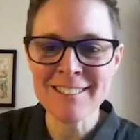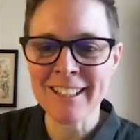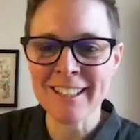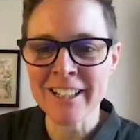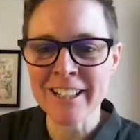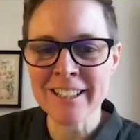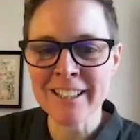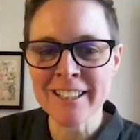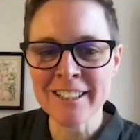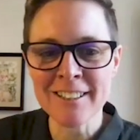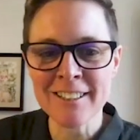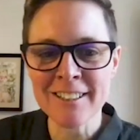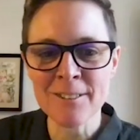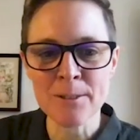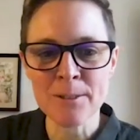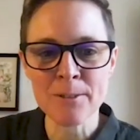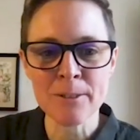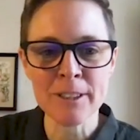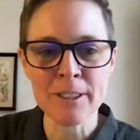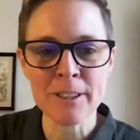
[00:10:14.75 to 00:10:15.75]
Kara.
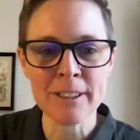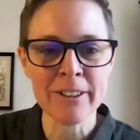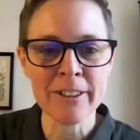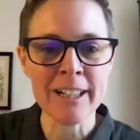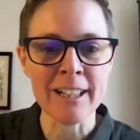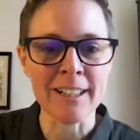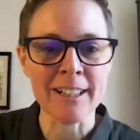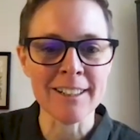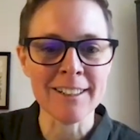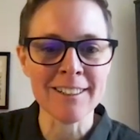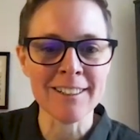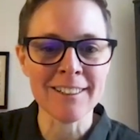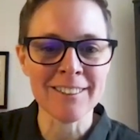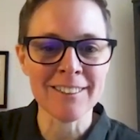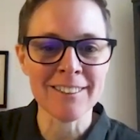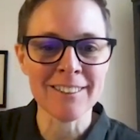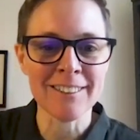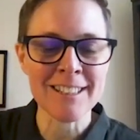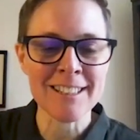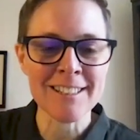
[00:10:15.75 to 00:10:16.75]
This was really great.
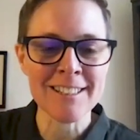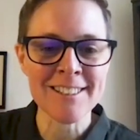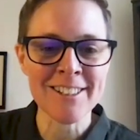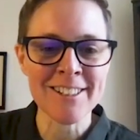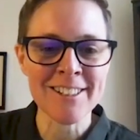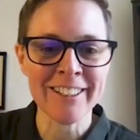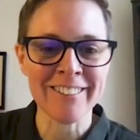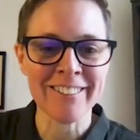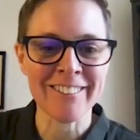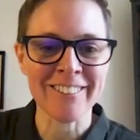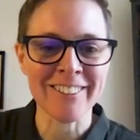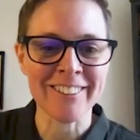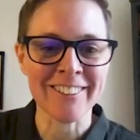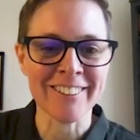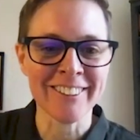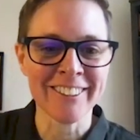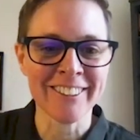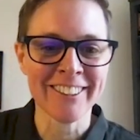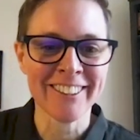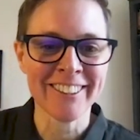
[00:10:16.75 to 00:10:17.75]
It was nice talking to
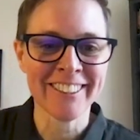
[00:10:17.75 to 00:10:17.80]
you.